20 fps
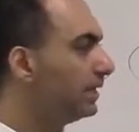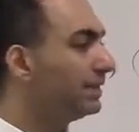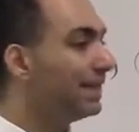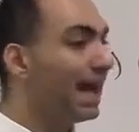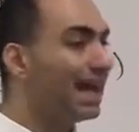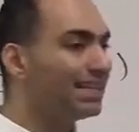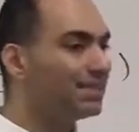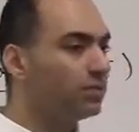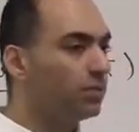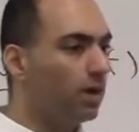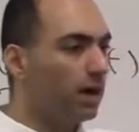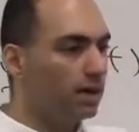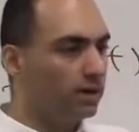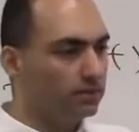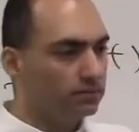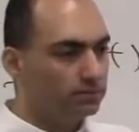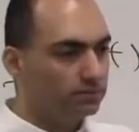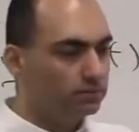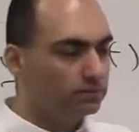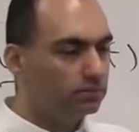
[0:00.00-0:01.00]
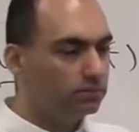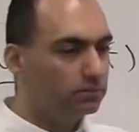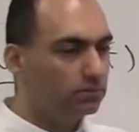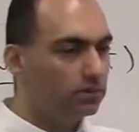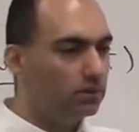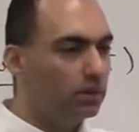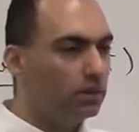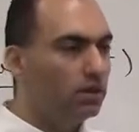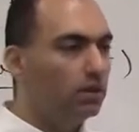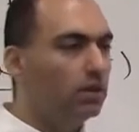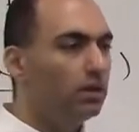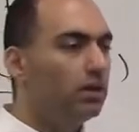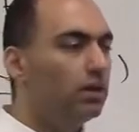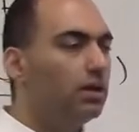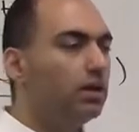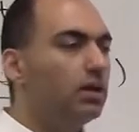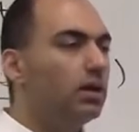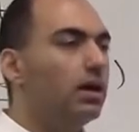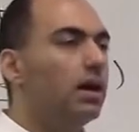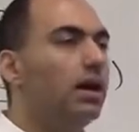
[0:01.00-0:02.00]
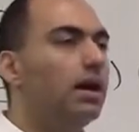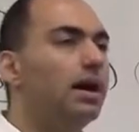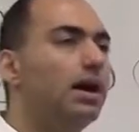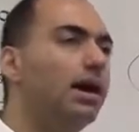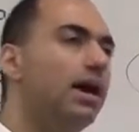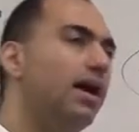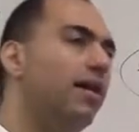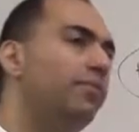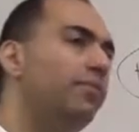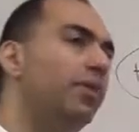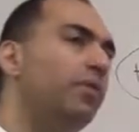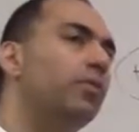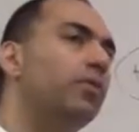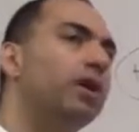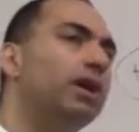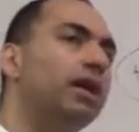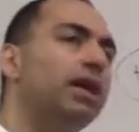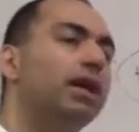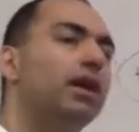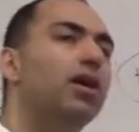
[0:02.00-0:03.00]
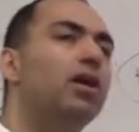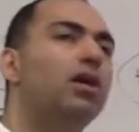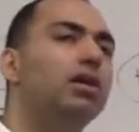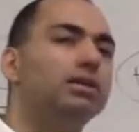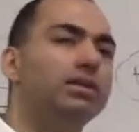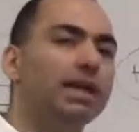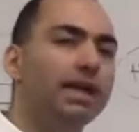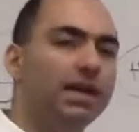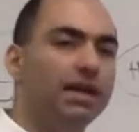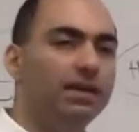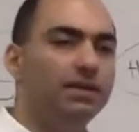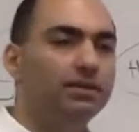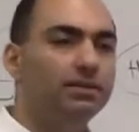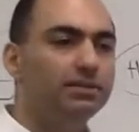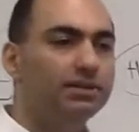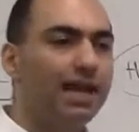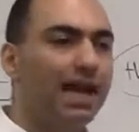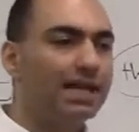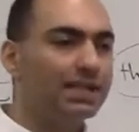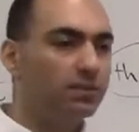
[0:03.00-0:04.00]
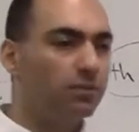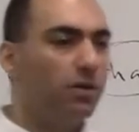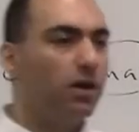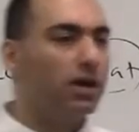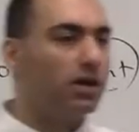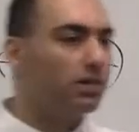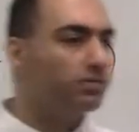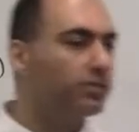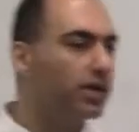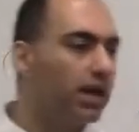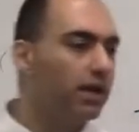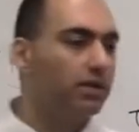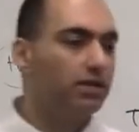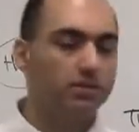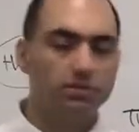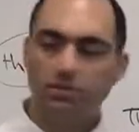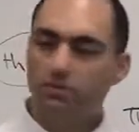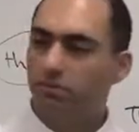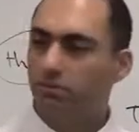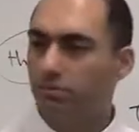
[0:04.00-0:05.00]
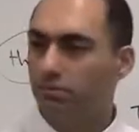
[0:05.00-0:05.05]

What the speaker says: That's why. I have been working all day. That's why I'm tired.